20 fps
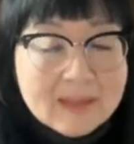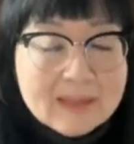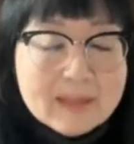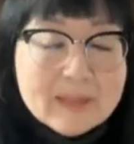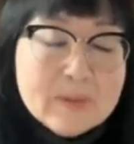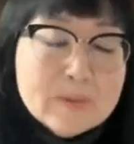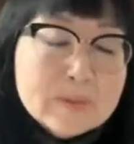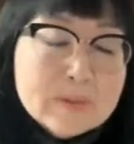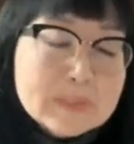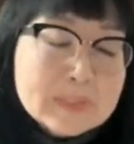
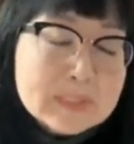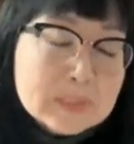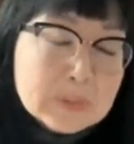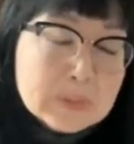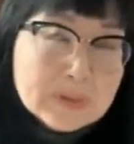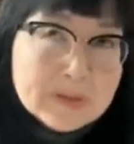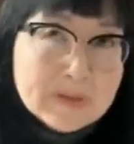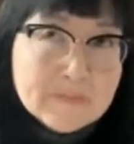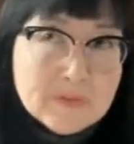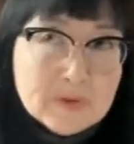Your
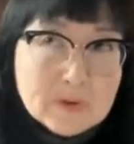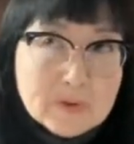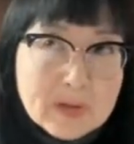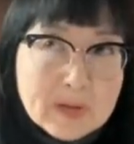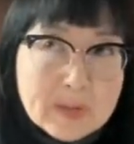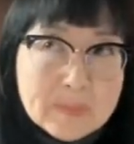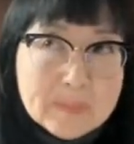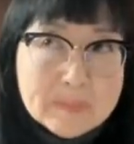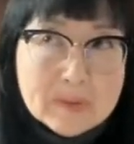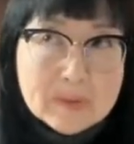story of your
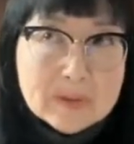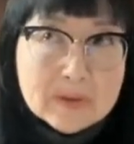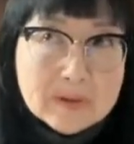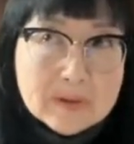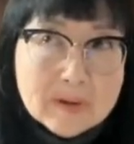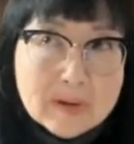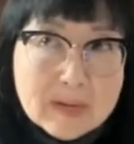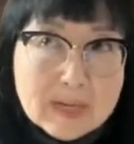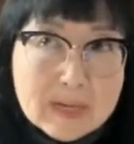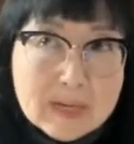
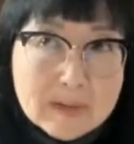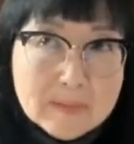grandmother,